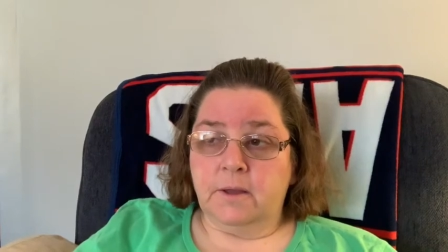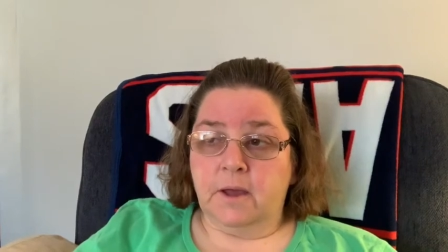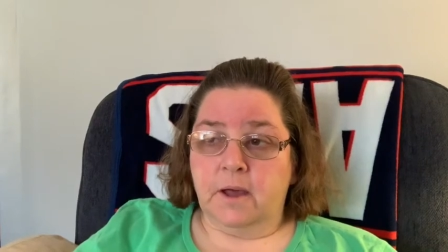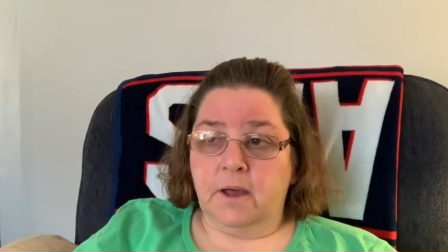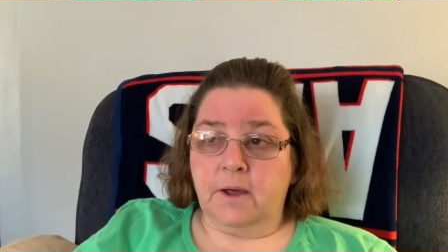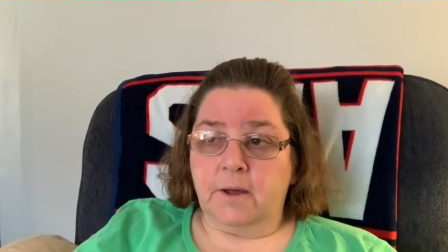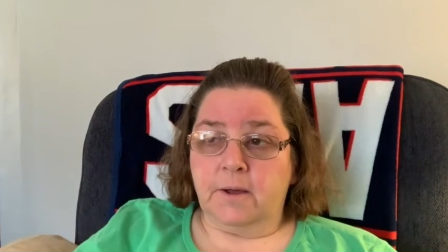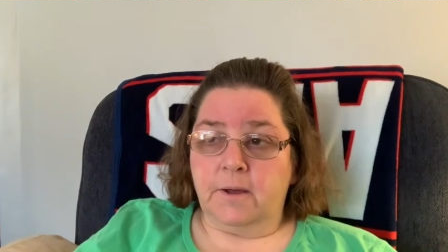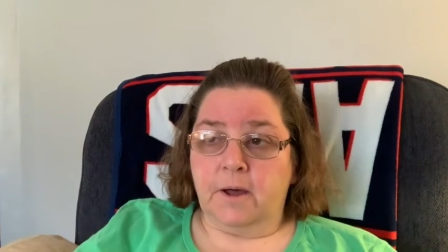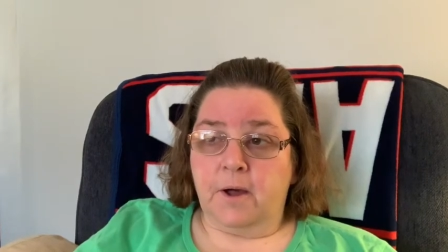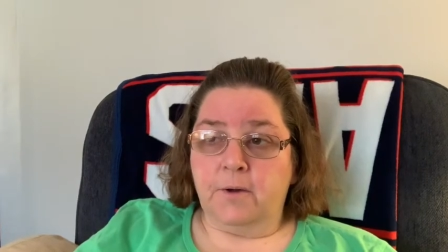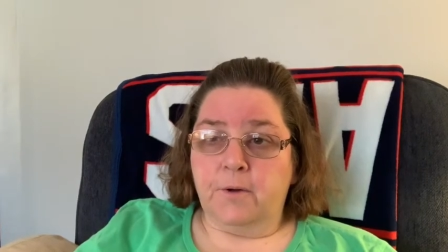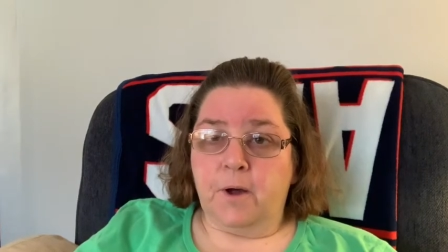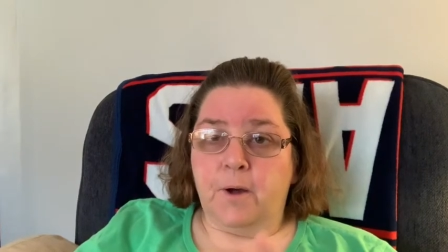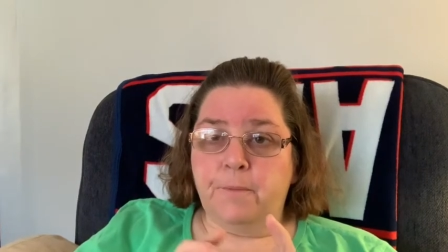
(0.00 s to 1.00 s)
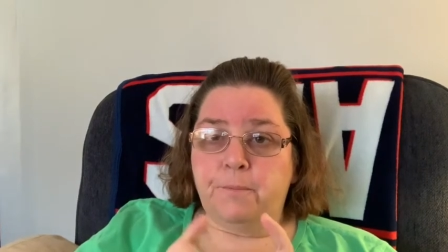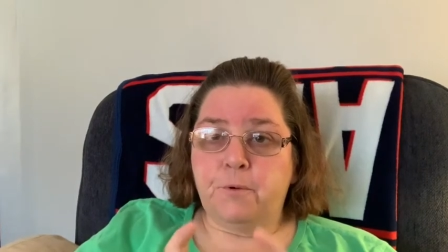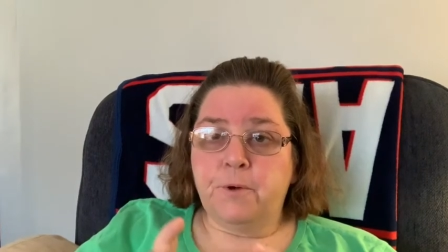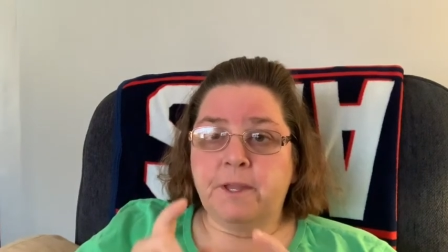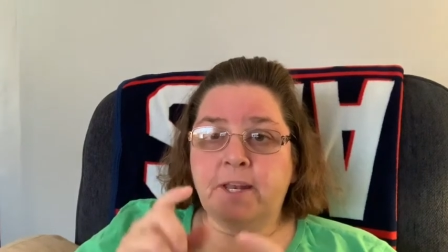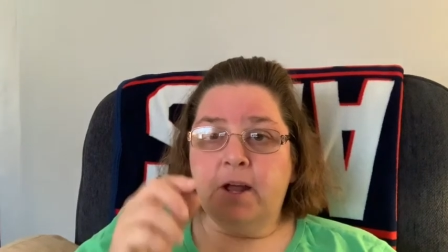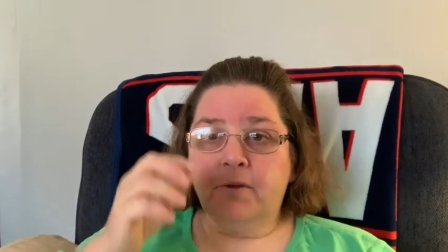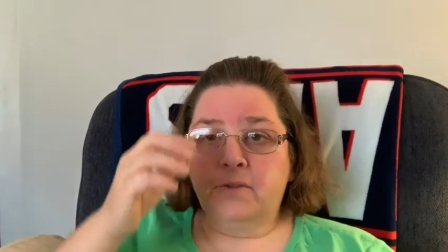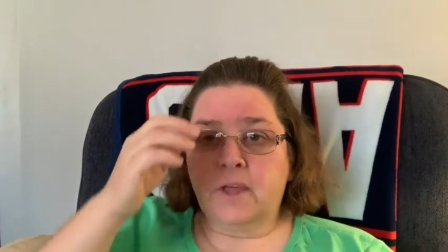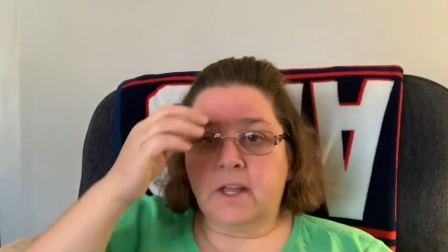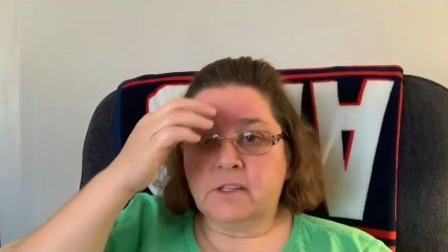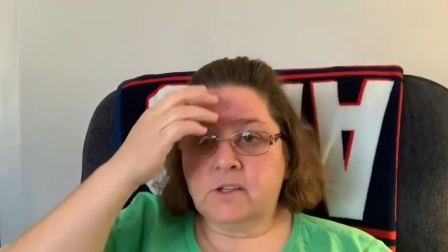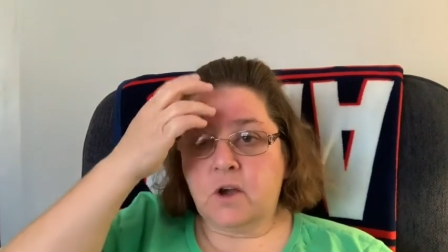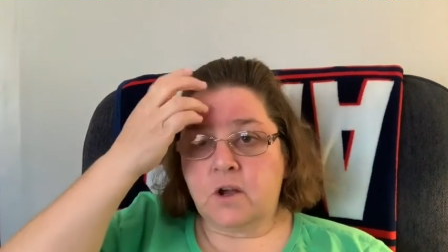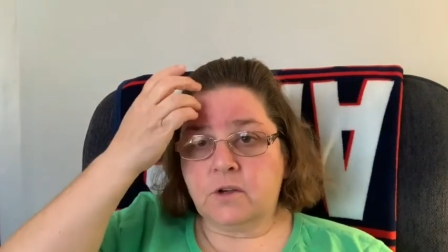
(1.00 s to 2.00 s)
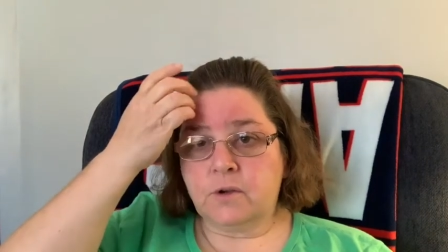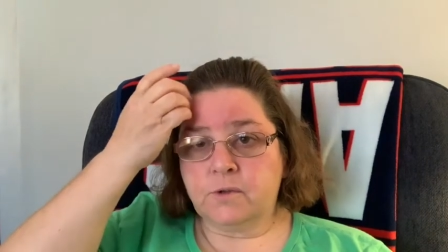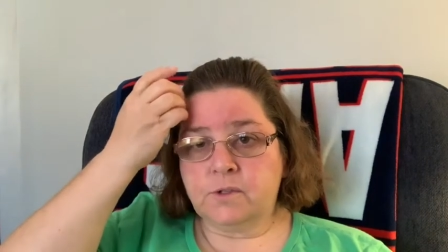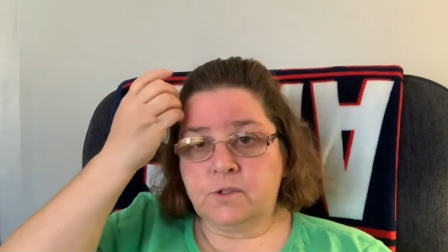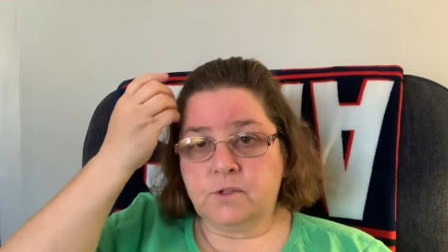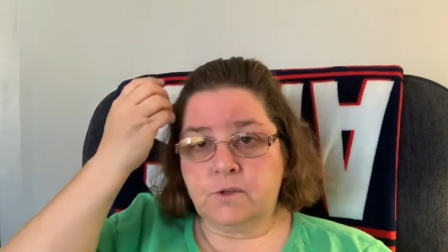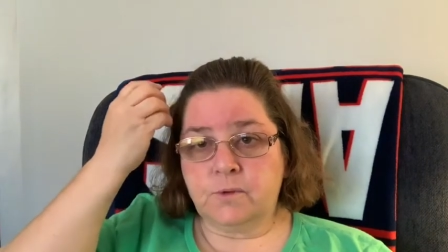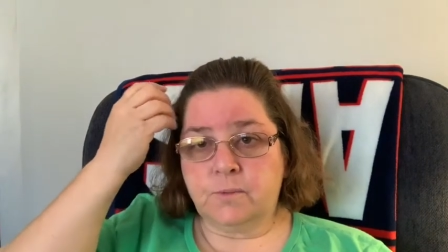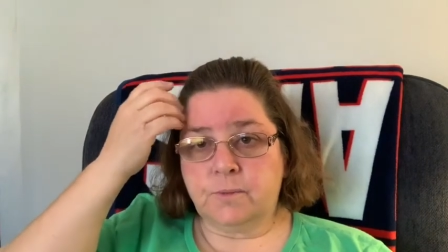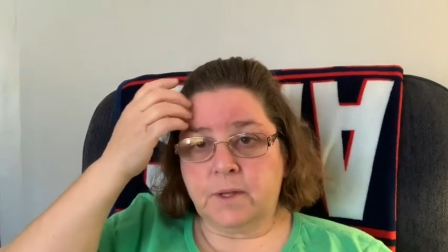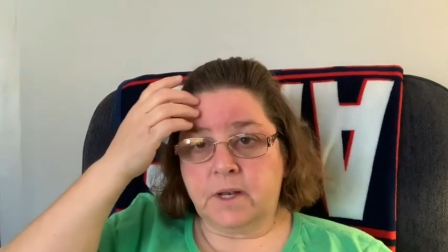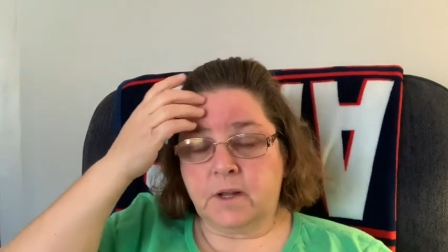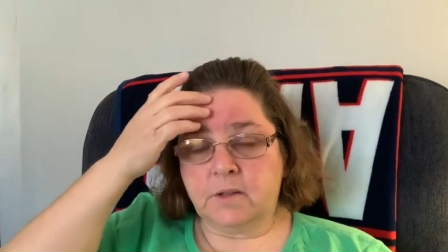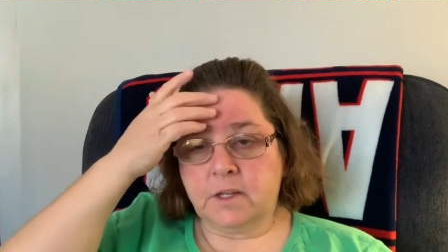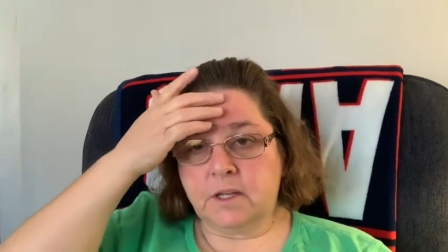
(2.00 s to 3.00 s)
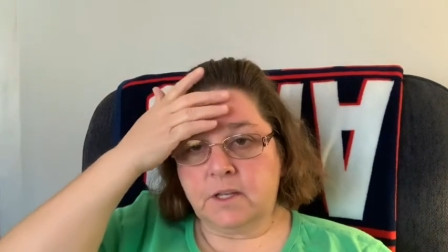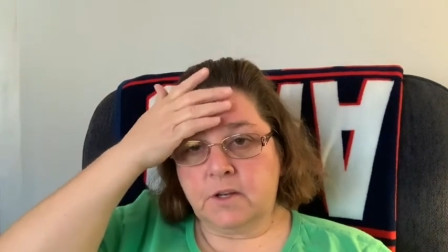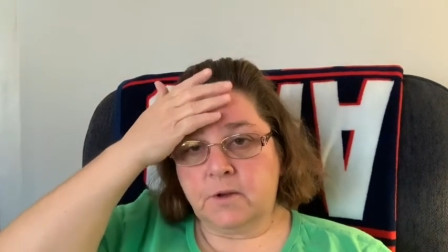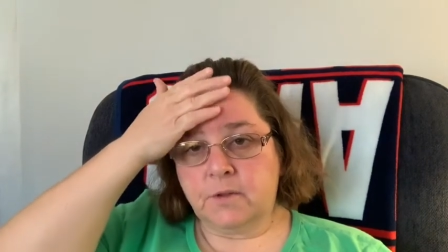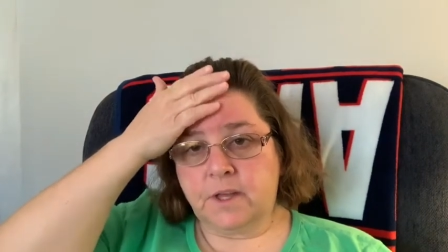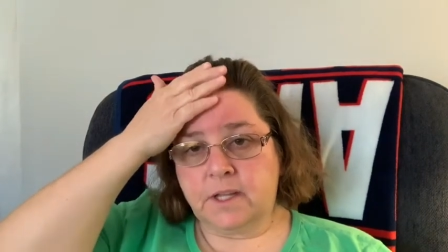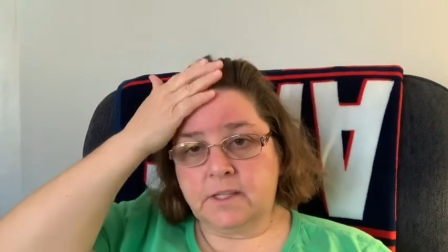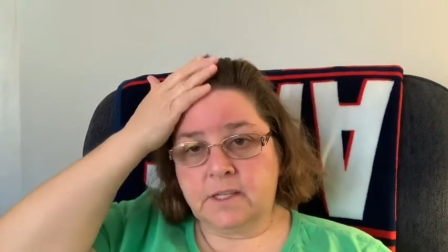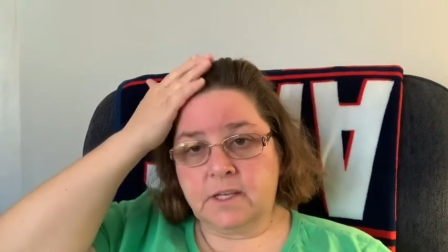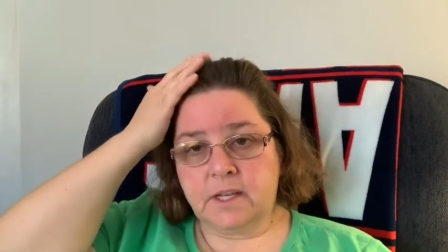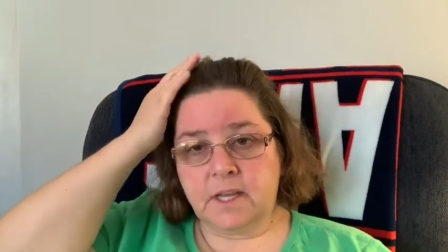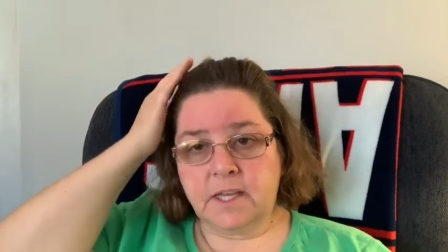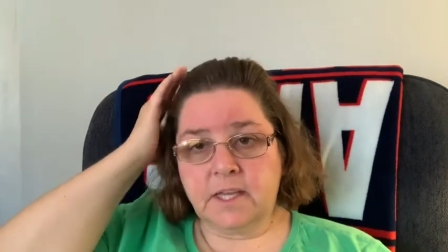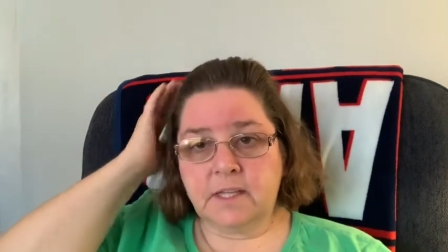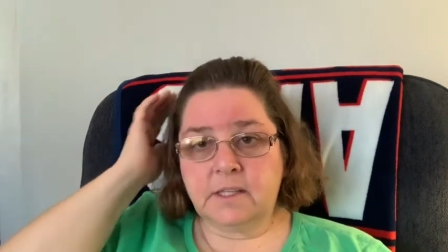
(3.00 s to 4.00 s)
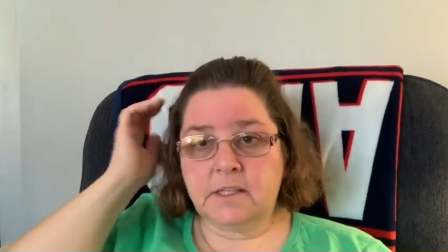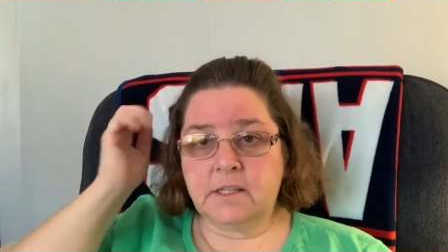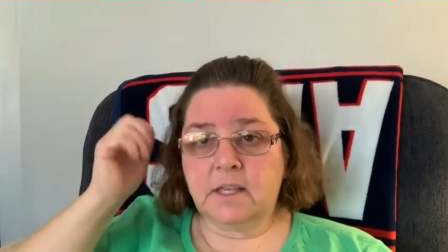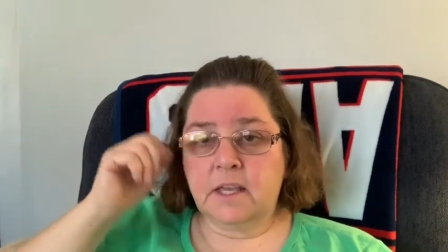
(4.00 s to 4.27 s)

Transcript: uh, I'll, I'll point out that taco soup and I'll let you know that tonight.